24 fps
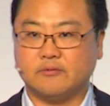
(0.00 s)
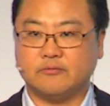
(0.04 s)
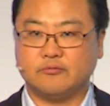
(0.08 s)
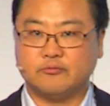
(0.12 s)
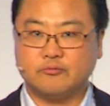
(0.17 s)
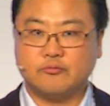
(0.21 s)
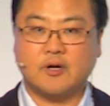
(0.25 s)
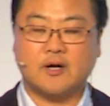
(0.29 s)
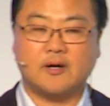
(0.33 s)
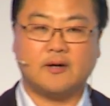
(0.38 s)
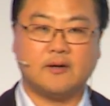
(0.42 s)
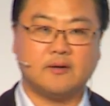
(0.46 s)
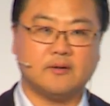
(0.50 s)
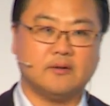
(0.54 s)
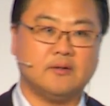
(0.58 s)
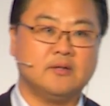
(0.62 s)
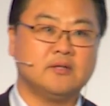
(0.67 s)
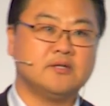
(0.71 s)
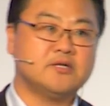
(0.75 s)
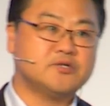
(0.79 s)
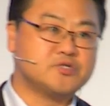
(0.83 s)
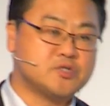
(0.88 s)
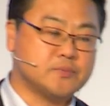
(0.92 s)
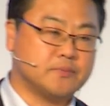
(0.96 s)
who are
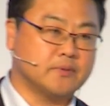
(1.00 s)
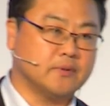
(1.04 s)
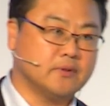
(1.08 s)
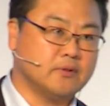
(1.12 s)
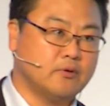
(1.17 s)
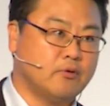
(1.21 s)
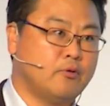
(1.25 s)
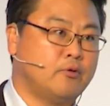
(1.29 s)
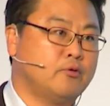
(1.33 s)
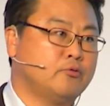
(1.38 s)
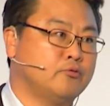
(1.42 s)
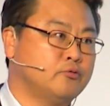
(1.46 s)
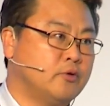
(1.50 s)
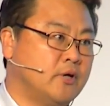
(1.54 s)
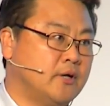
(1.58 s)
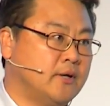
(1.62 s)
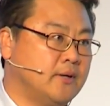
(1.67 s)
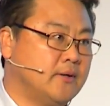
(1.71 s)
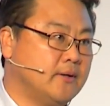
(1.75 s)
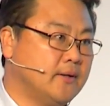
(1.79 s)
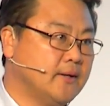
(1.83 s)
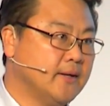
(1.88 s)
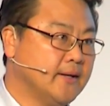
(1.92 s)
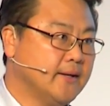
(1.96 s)
eligible or who
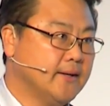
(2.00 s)
are